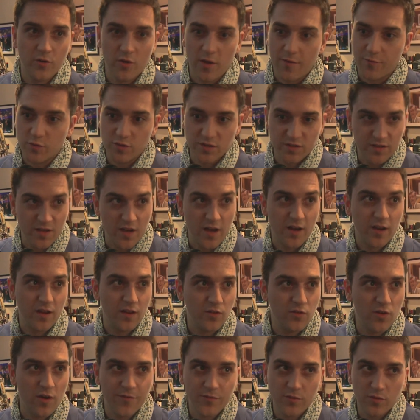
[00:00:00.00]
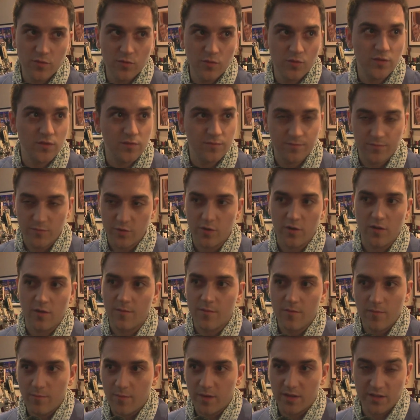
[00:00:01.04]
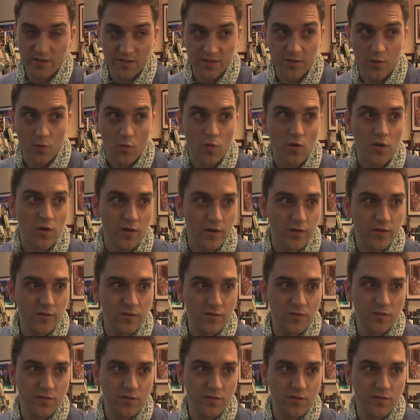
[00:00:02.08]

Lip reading: you have to study, you have to do, but this is a work,